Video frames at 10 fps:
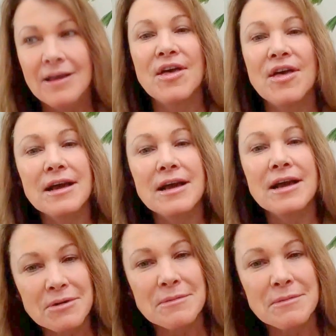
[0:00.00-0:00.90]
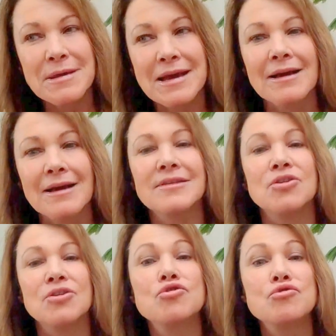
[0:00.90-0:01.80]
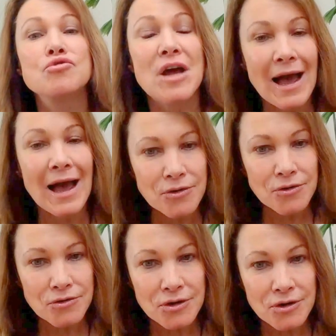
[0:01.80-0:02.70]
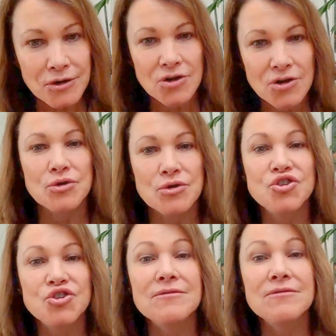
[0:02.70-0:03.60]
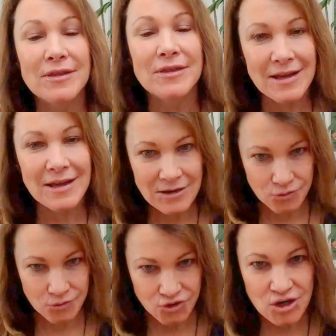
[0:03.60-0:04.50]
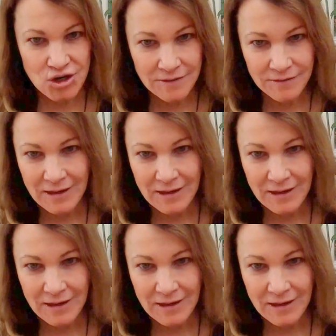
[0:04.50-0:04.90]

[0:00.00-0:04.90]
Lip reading: They come to me because they're too tired to achieve what they need to achieve.